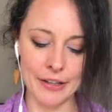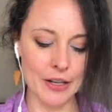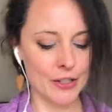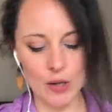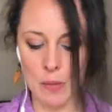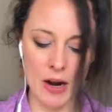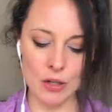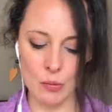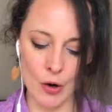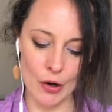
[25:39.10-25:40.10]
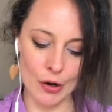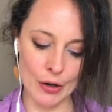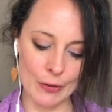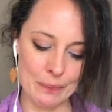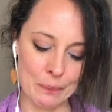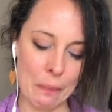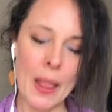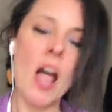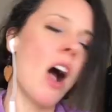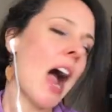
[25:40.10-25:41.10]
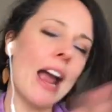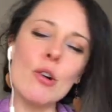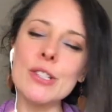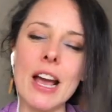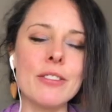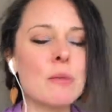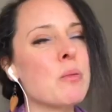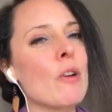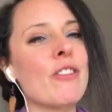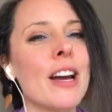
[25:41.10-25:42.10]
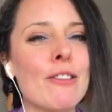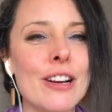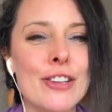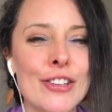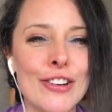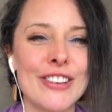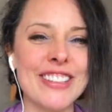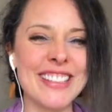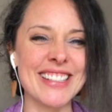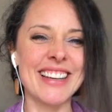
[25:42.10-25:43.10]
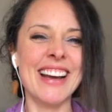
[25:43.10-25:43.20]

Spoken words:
So much work. I also have to provide a reassurance.